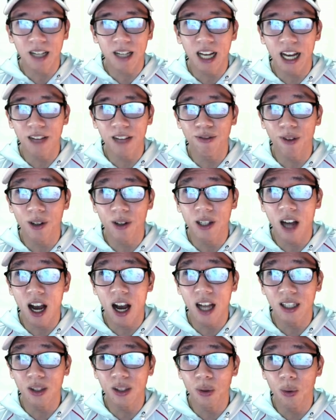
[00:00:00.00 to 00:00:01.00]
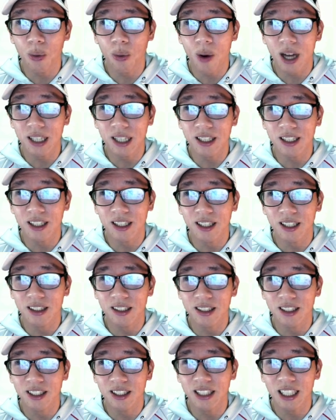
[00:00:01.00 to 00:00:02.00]
I forgot what
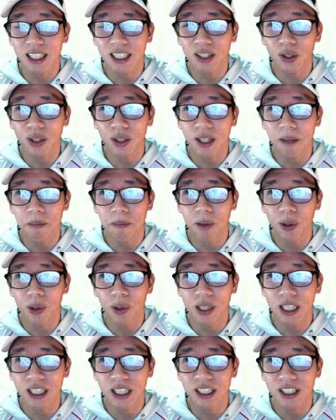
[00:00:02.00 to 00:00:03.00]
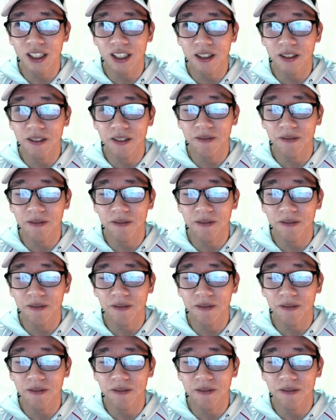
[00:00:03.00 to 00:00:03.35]
Cygnasuit Nemona's